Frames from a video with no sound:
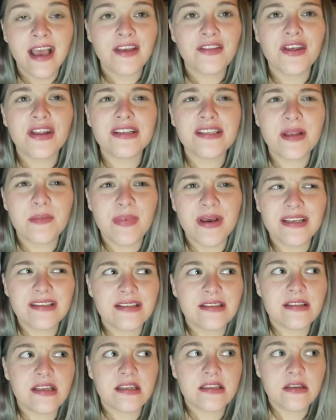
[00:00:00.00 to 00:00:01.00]
thought it said
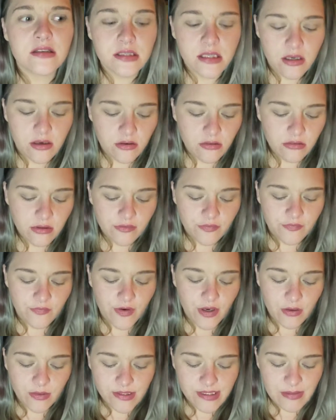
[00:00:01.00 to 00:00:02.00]
pesticides. I was like, who the
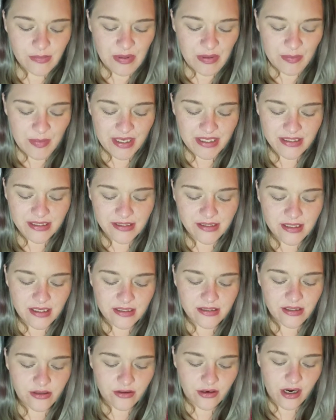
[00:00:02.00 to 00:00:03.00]
fuck wants to put
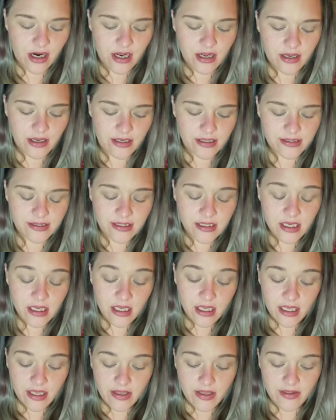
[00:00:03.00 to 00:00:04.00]
pesticides on their eyes?
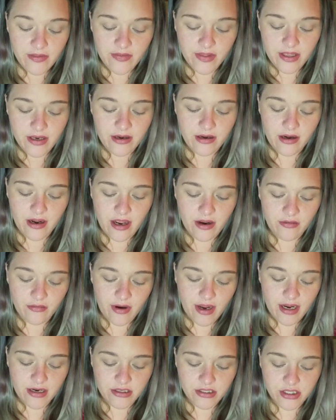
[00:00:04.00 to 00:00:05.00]
And then I
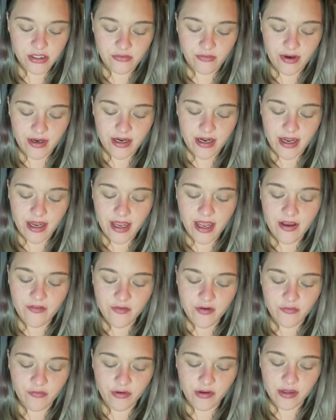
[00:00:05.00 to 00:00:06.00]
actually read it. I have
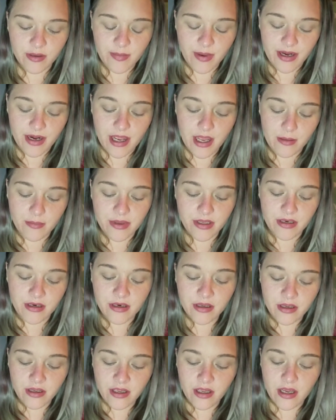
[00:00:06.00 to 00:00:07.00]
a really bad habit
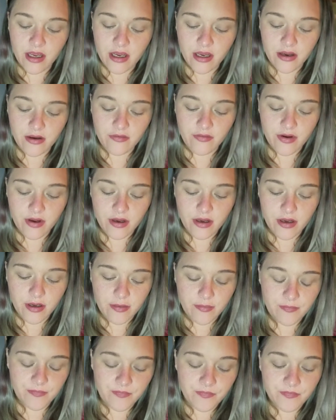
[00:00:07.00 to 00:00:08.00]
of
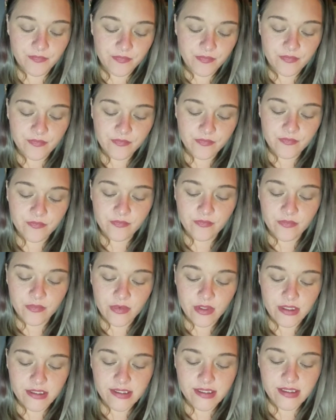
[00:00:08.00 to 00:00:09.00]

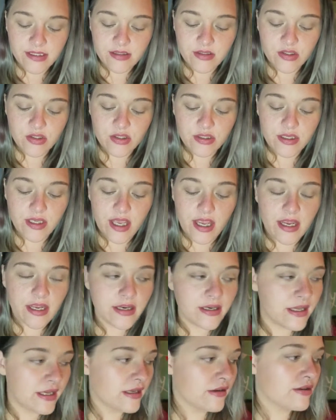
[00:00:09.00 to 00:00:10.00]

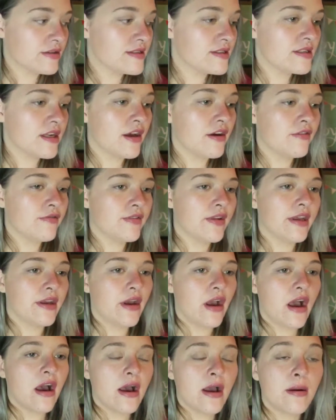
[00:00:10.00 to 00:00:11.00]
scanning stuff.
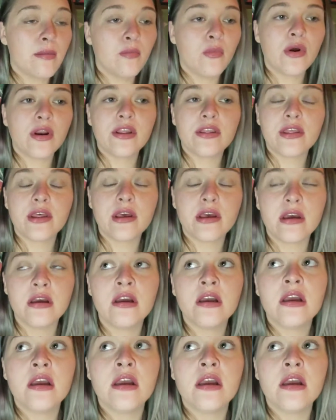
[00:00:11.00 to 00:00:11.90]
Like one of the